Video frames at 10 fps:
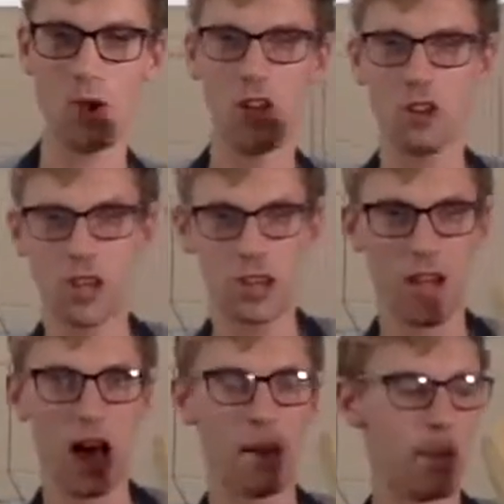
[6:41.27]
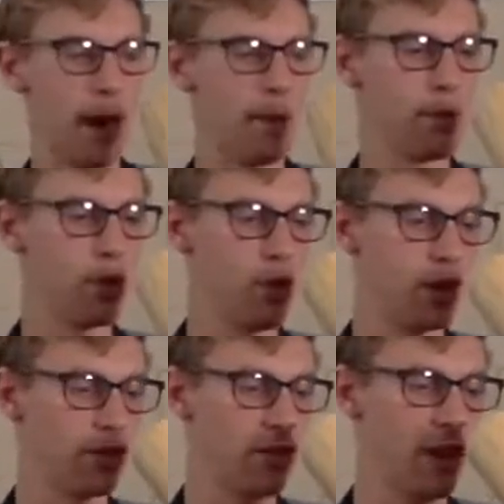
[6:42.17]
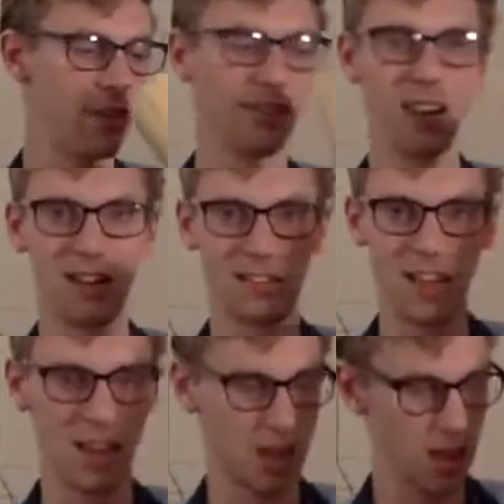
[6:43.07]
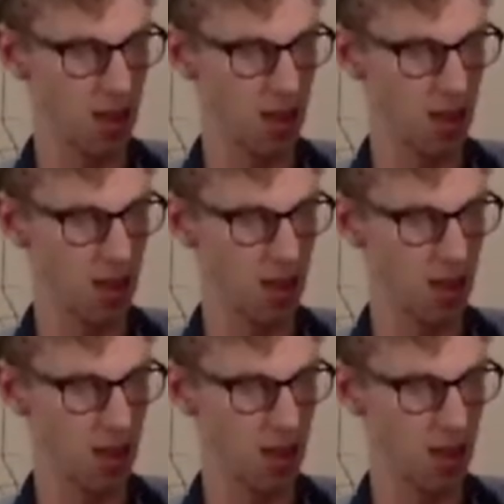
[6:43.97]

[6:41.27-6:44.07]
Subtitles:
we're looking at bamboo and its versatility.